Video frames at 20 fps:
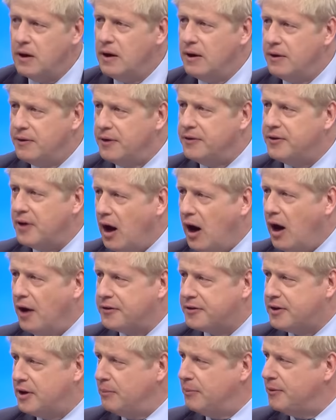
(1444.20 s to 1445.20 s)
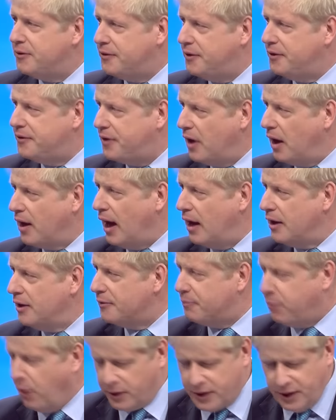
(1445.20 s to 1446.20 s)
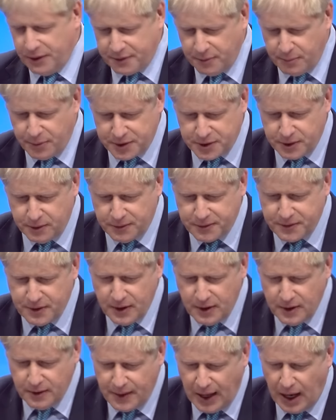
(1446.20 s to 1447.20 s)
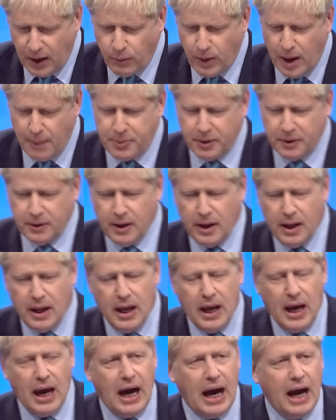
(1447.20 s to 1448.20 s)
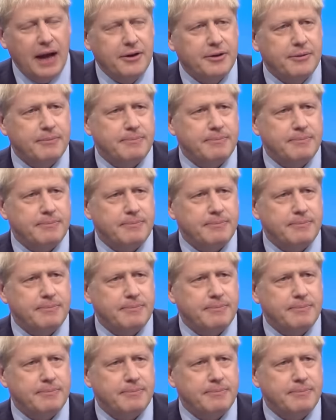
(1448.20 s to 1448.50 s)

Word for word: than to ask him to turn out his pockets and produce that weapon. And